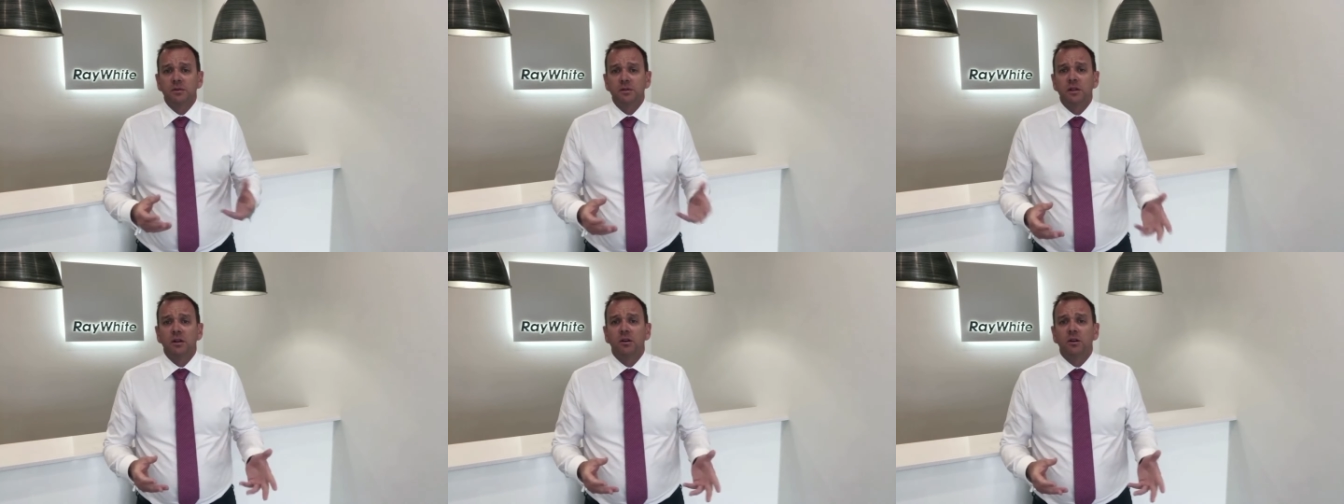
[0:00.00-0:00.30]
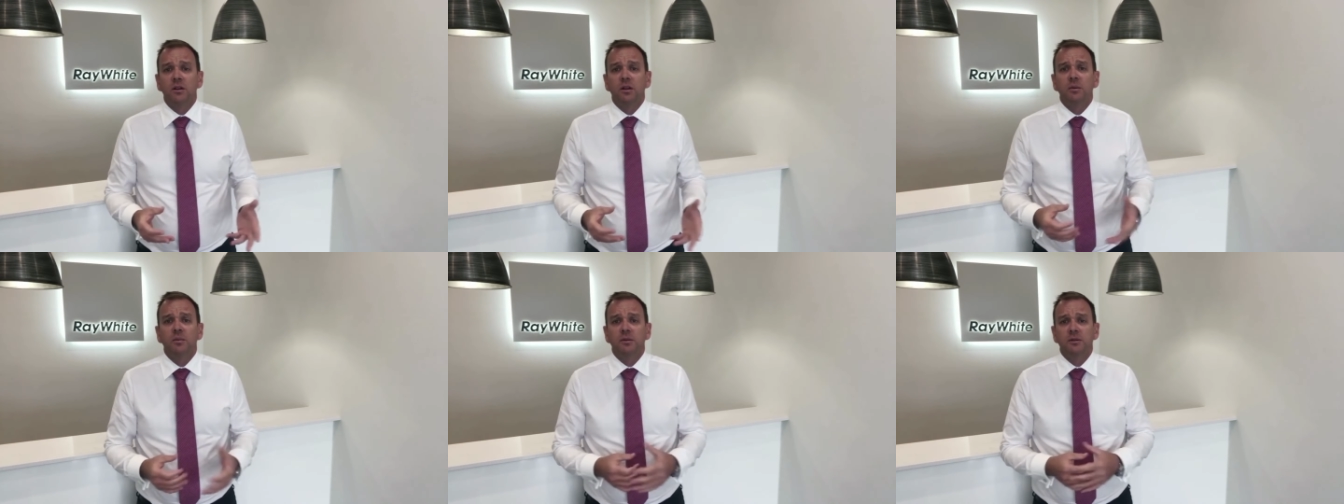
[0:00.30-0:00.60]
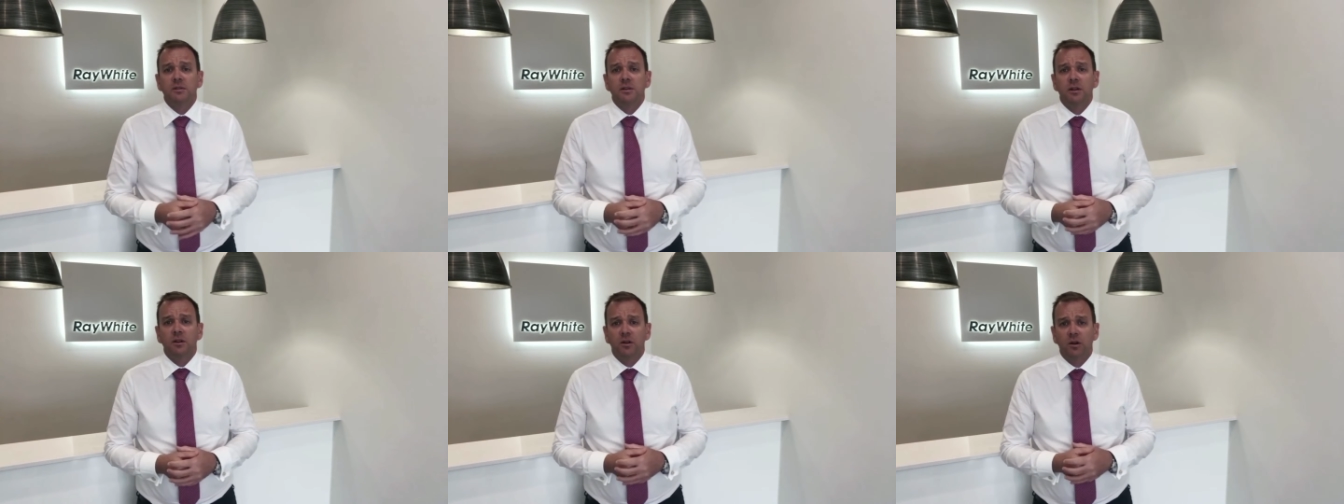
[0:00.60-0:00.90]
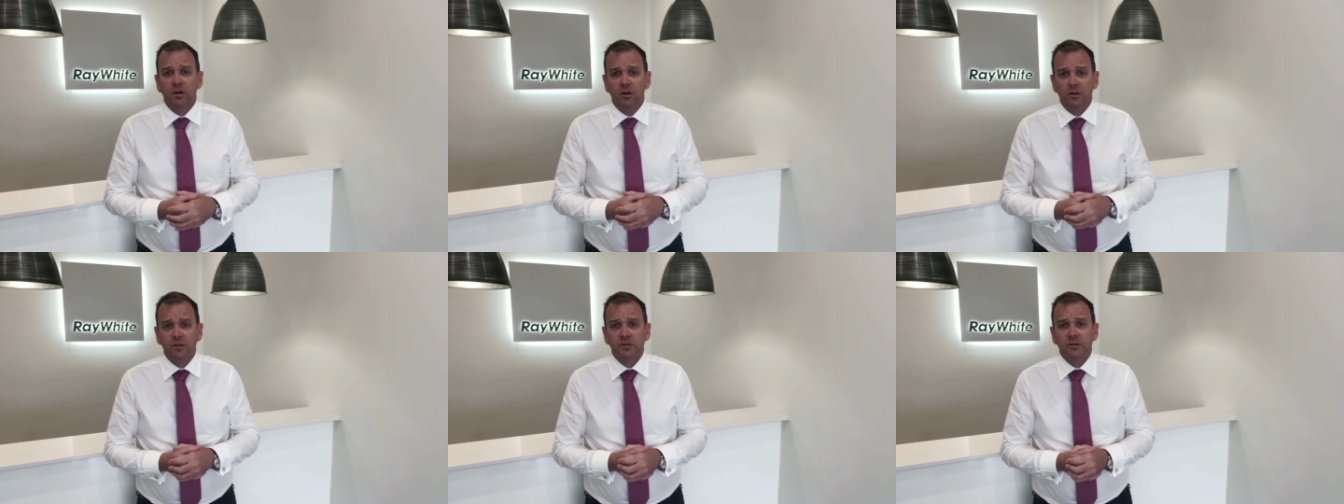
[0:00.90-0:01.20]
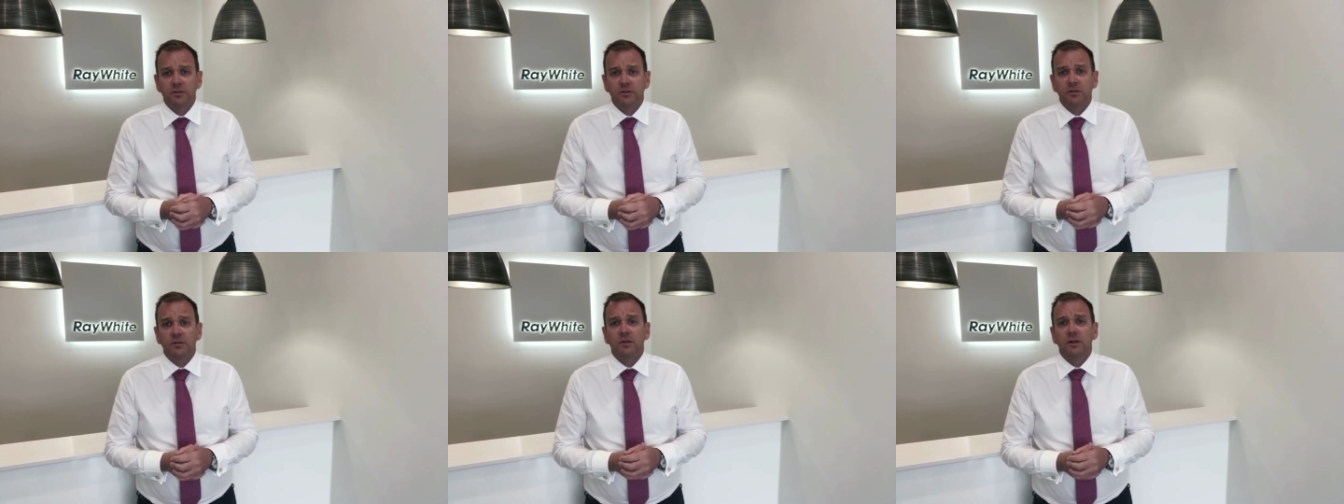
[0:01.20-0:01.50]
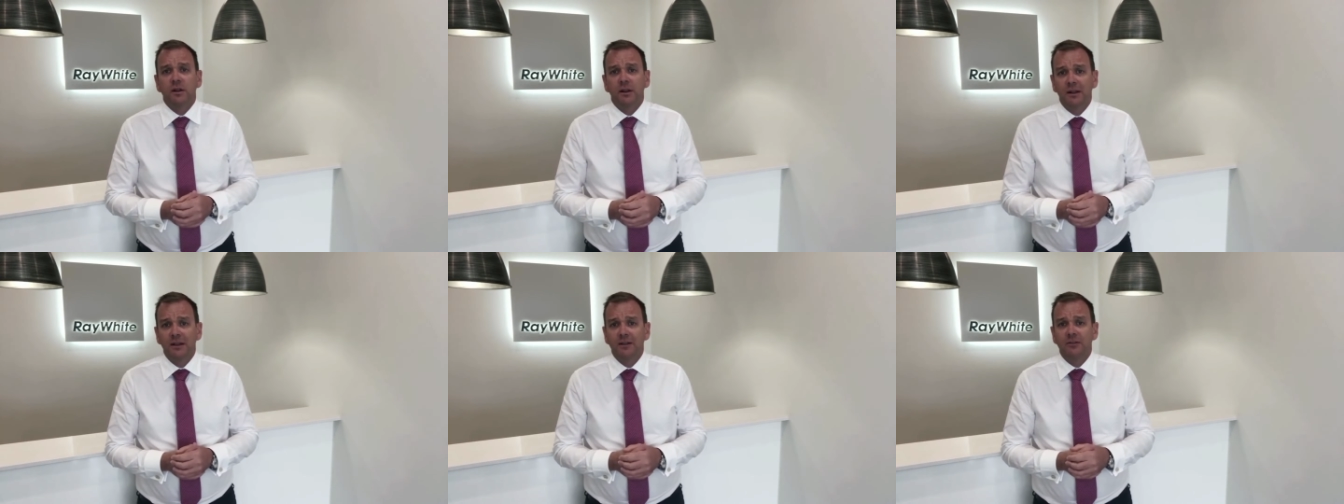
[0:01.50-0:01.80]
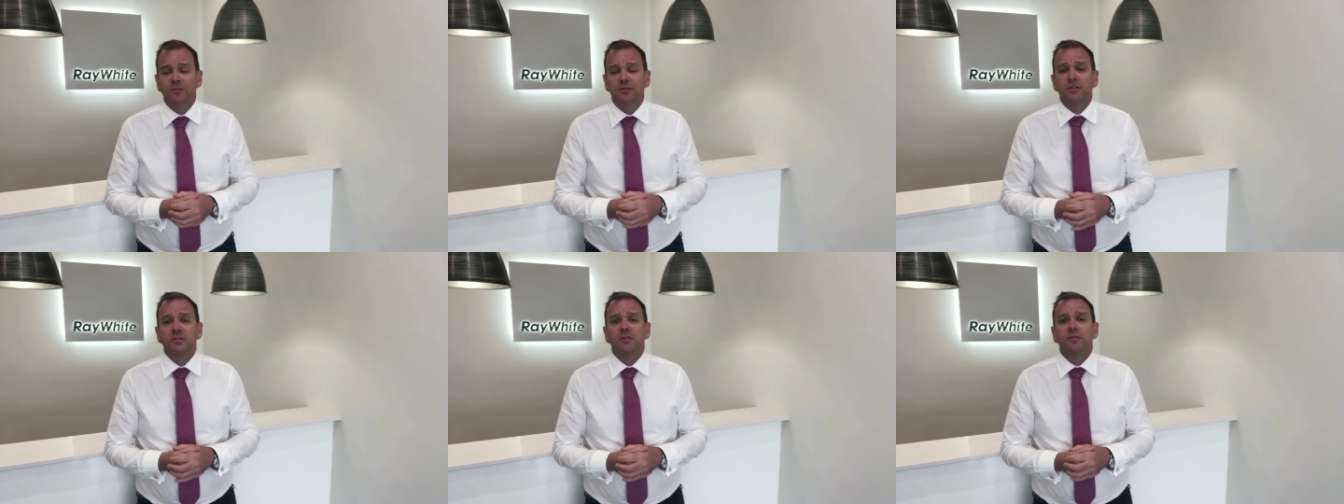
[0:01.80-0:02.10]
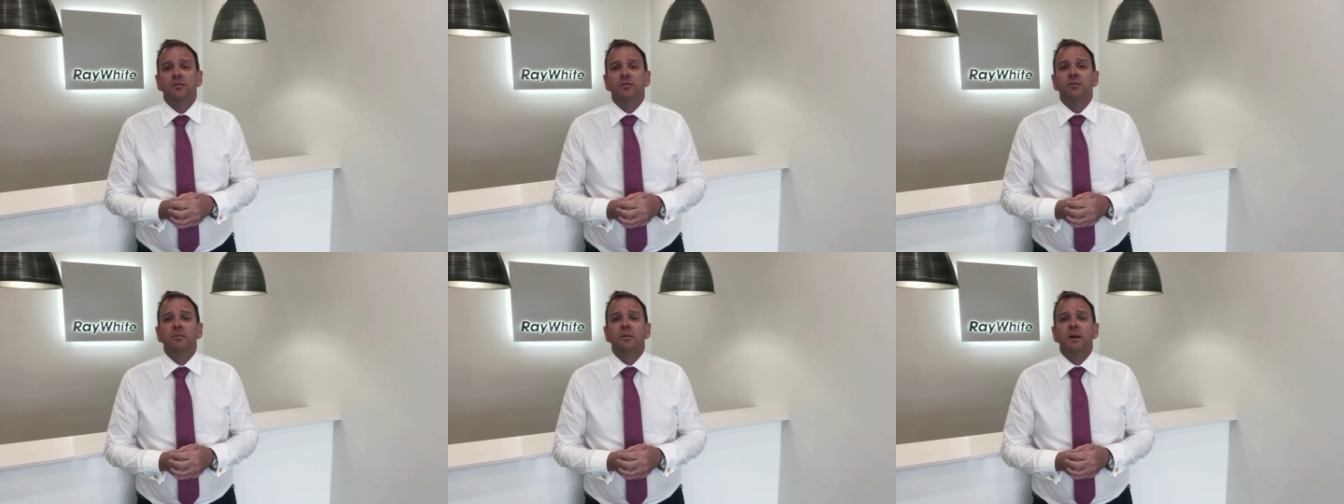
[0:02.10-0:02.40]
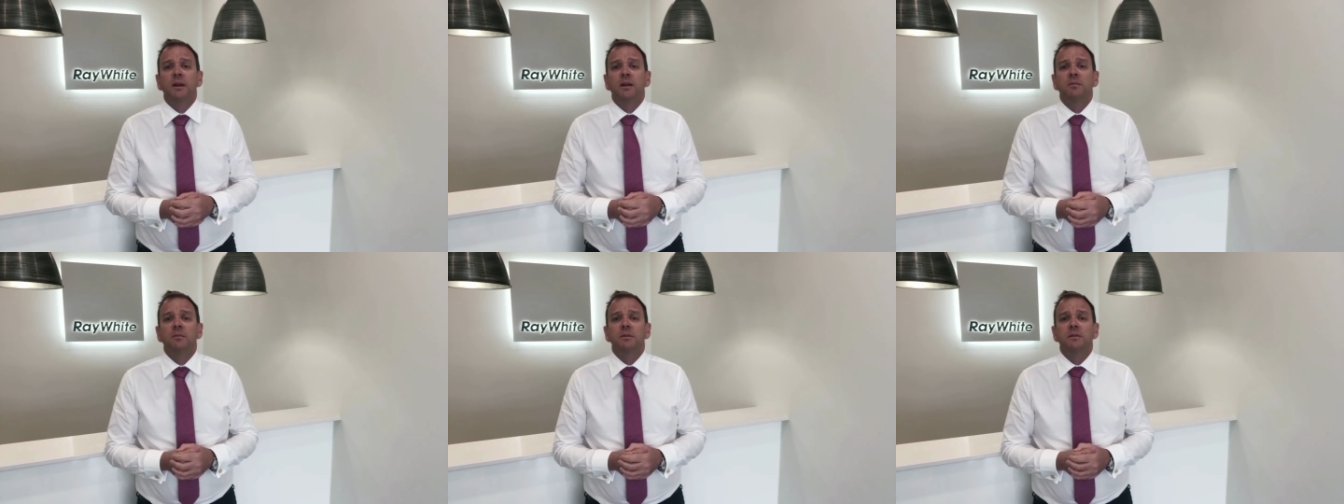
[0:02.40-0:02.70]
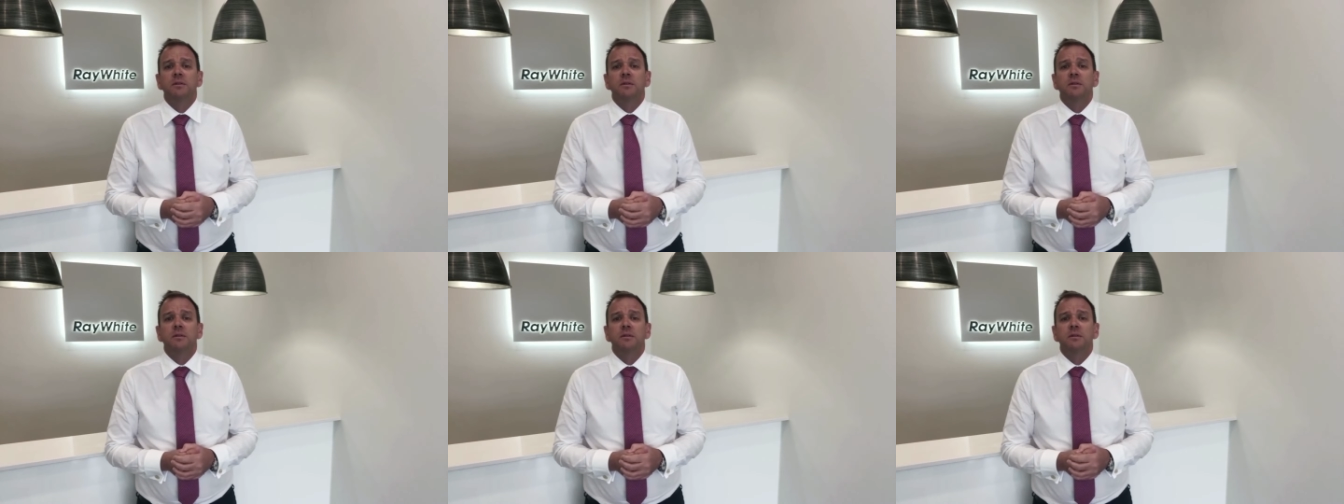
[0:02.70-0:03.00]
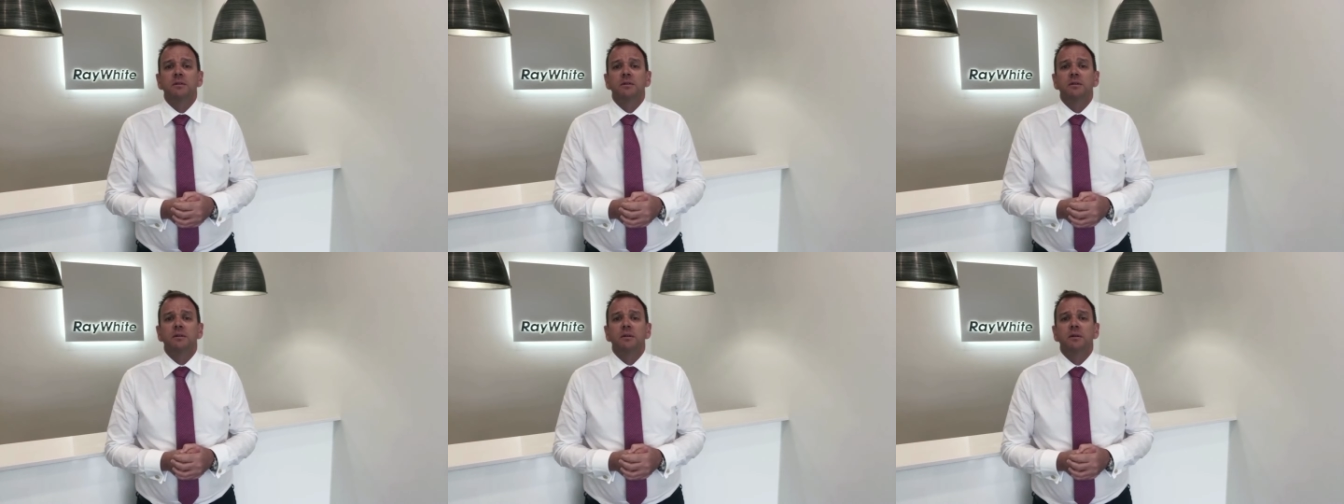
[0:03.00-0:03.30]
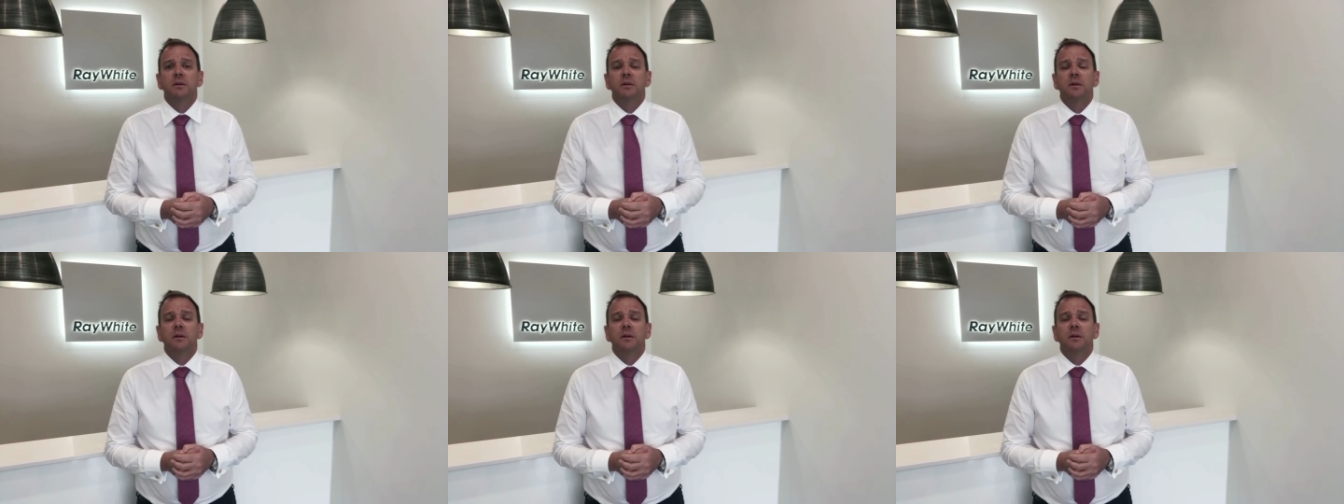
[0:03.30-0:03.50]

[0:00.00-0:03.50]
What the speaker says: will see occupancy costs lift for many businesses.